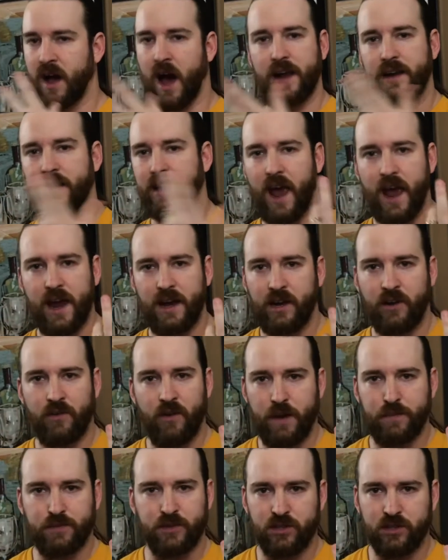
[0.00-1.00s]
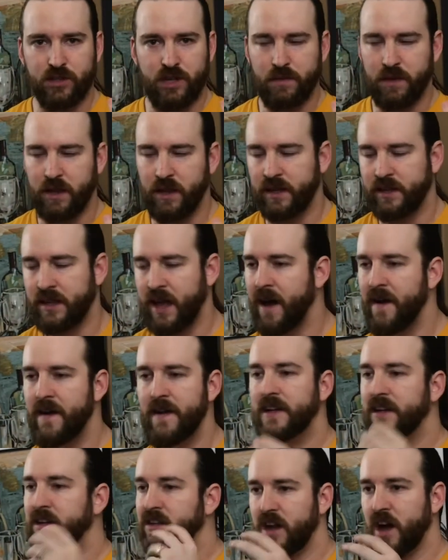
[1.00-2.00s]
cotton candy grapes or something like that.
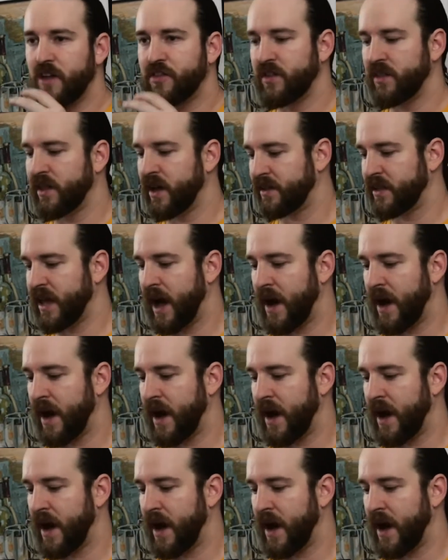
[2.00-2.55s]
Nothing like